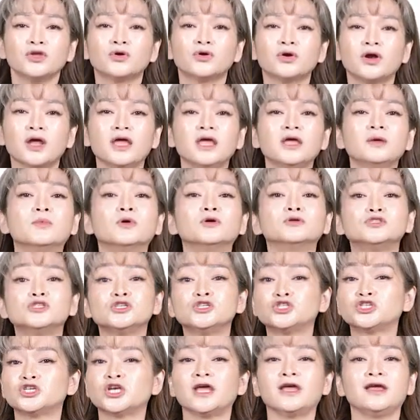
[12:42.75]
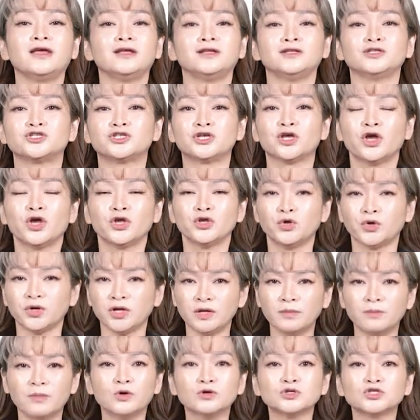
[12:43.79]
you're able to change your
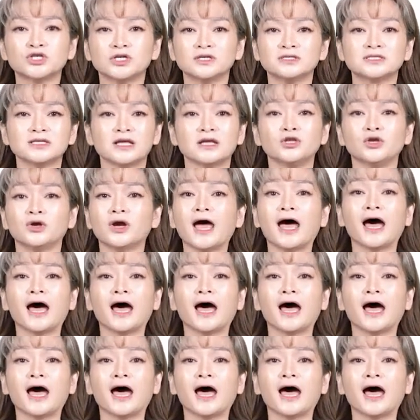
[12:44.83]
emotions and your